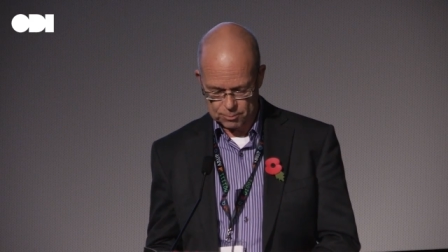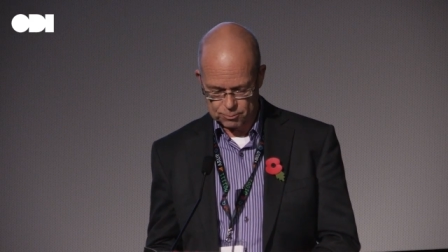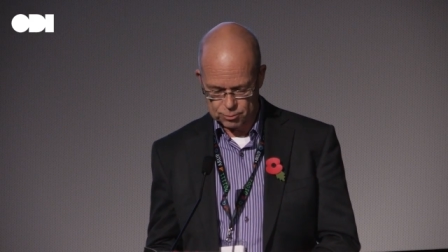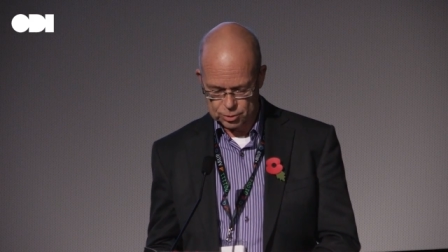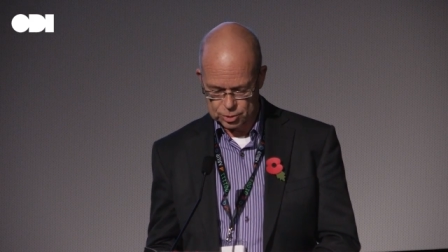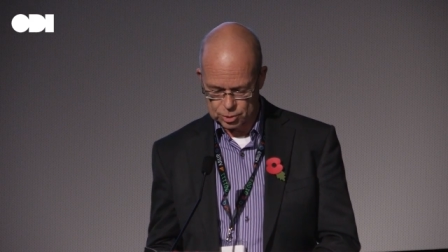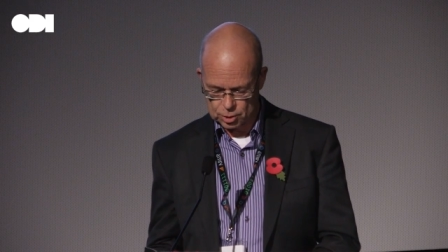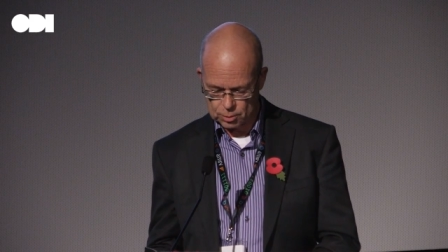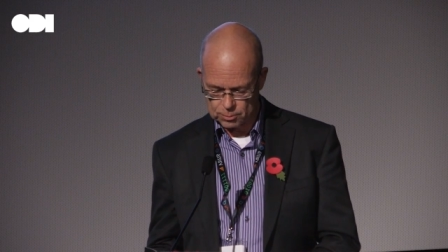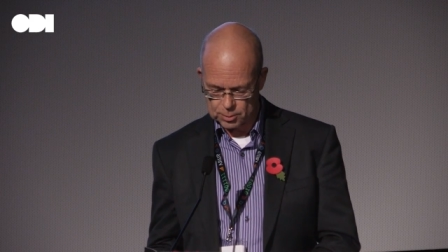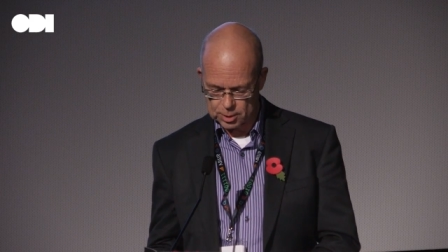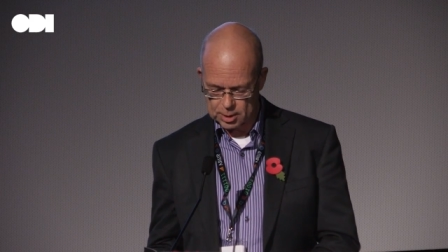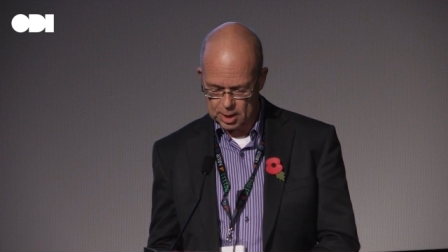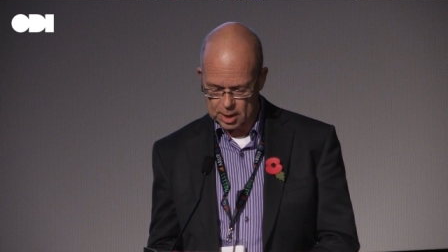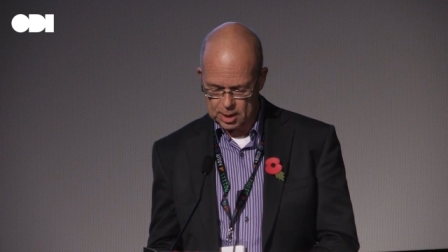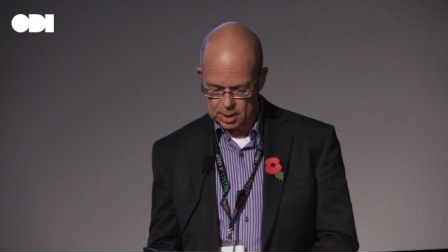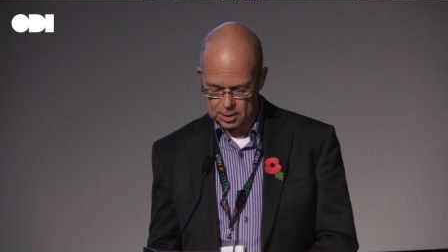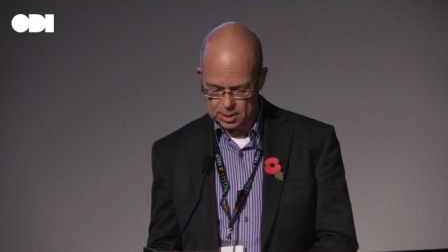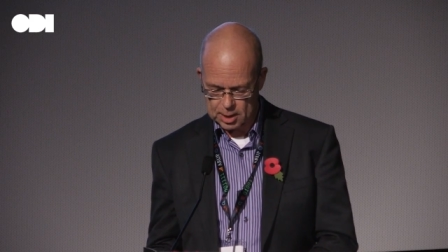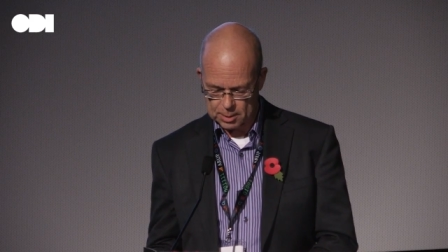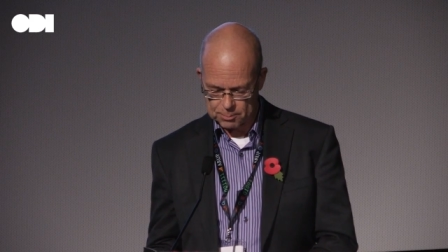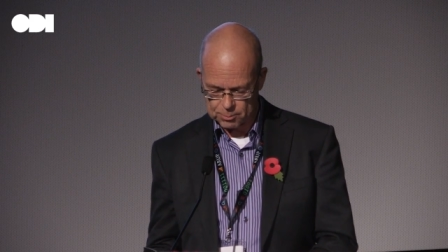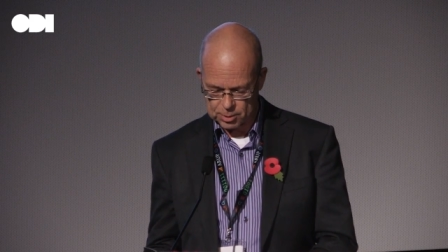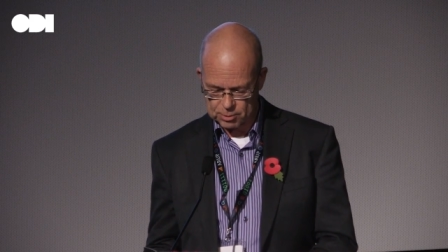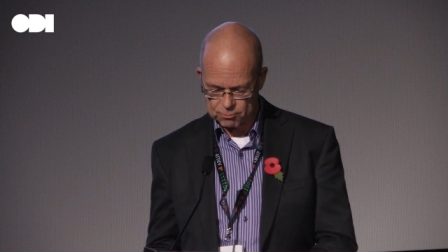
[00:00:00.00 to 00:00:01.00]
Presumably they
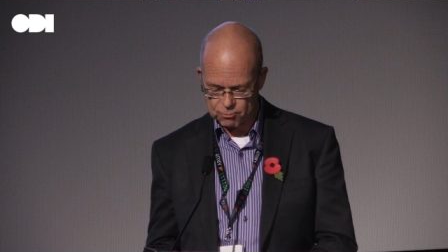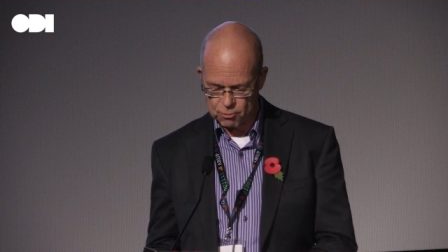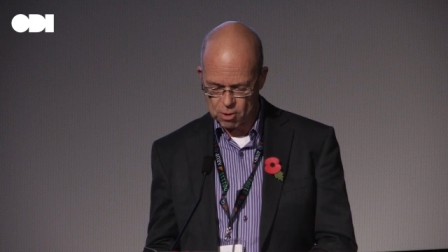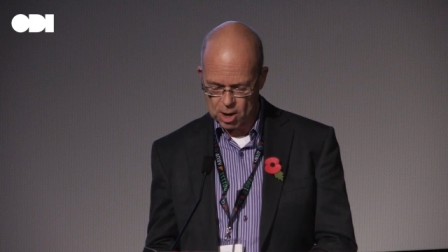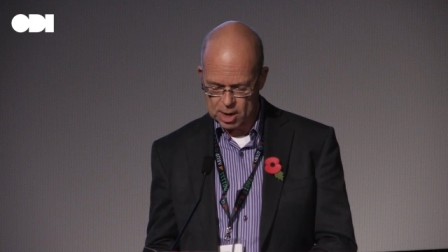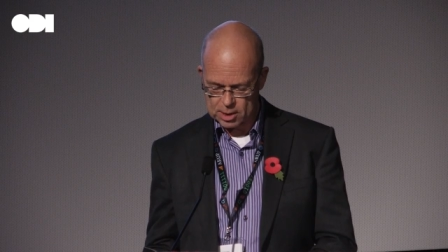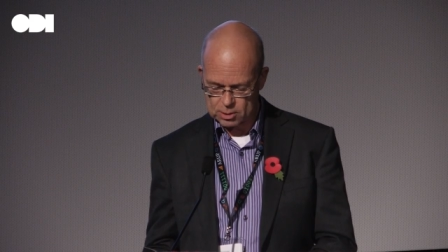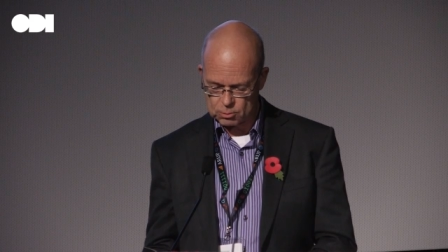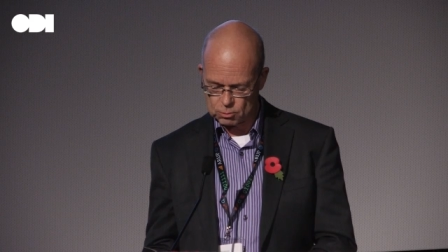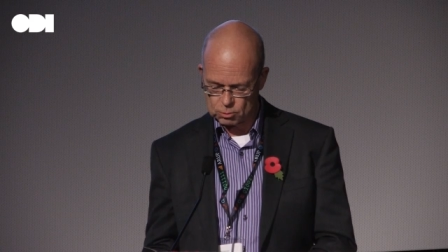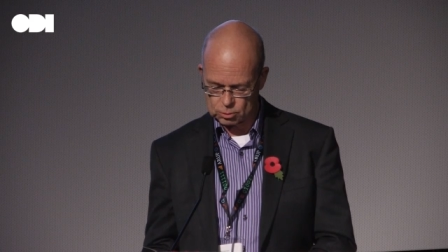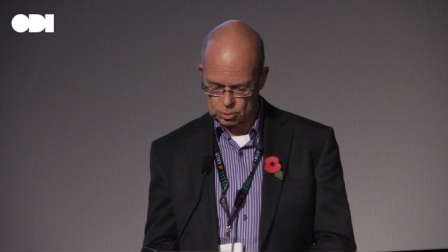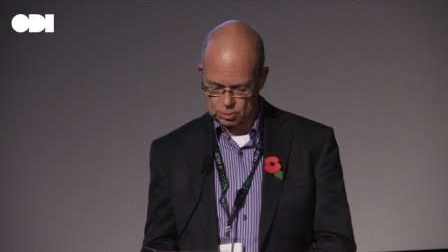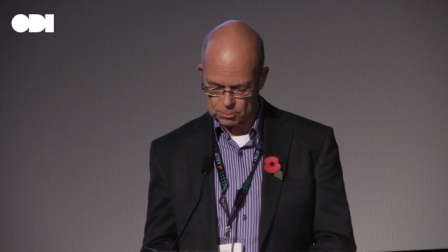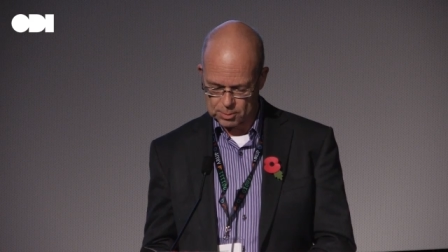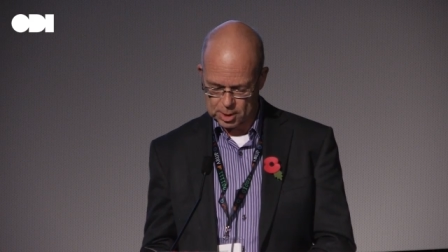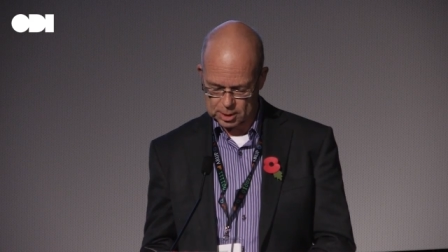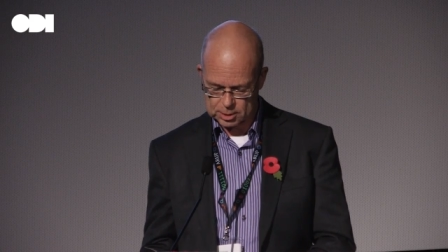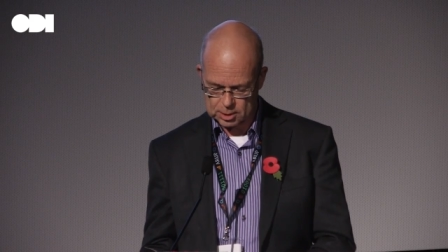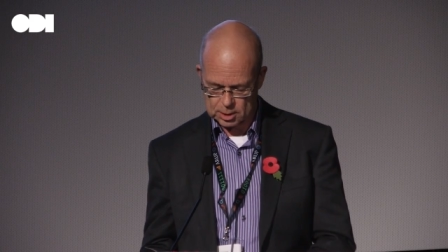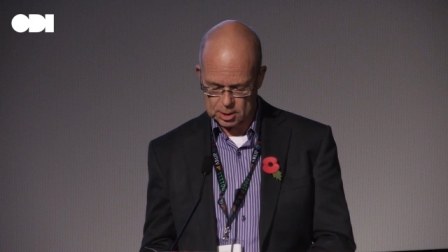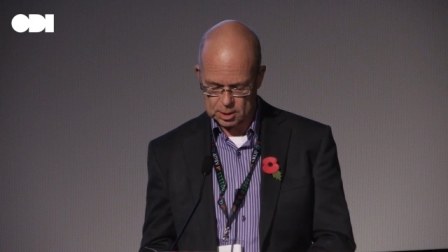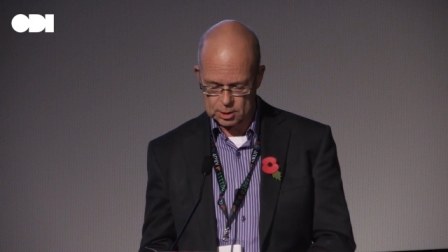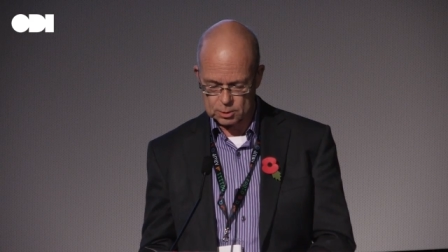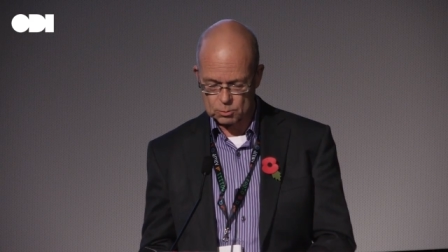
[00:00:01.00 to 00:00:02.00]
can then be read
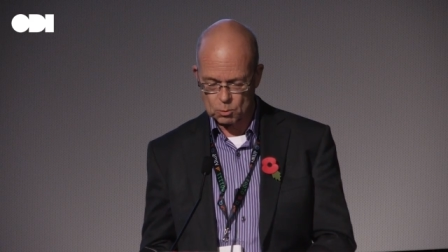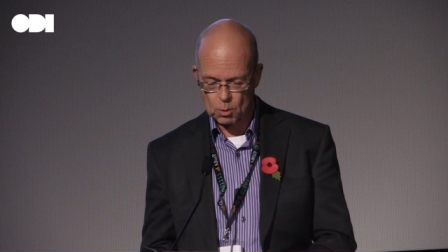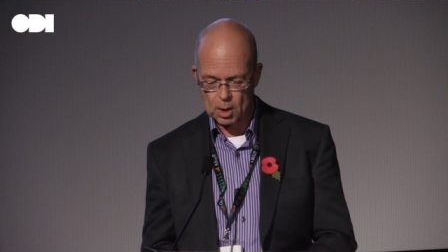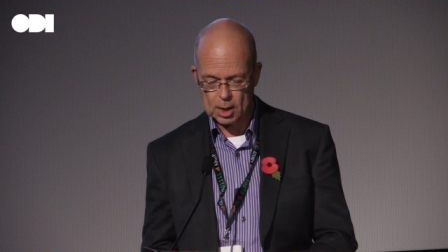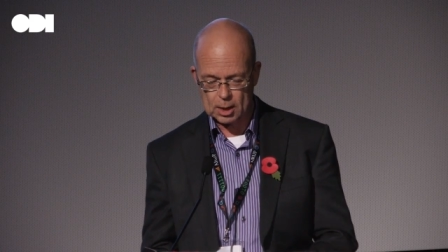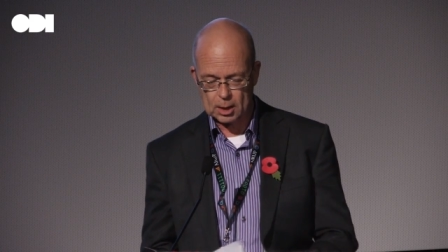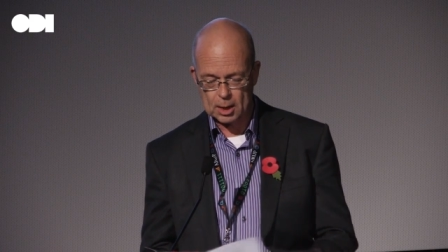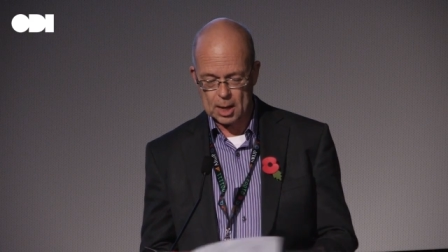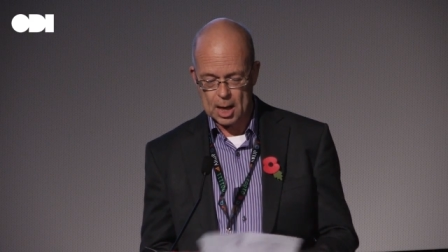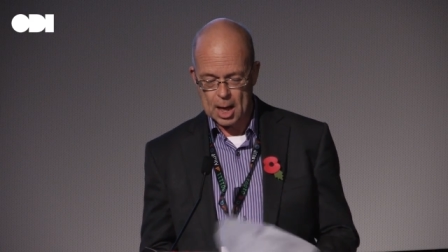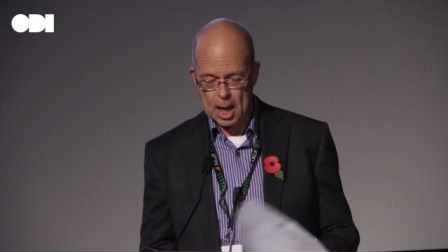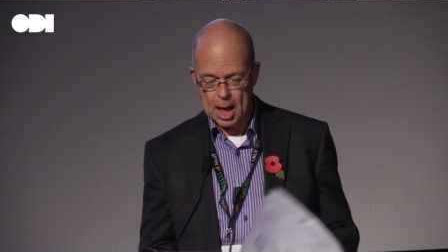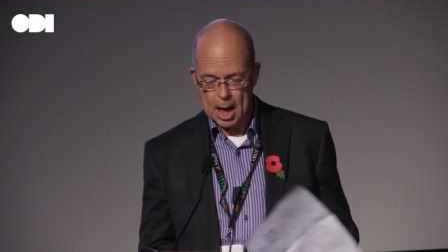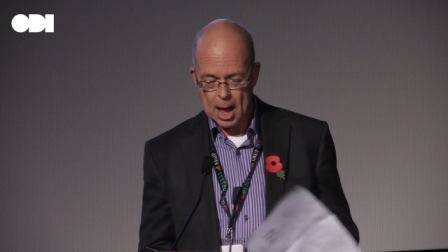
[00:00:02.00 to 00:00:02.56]
automatically as well.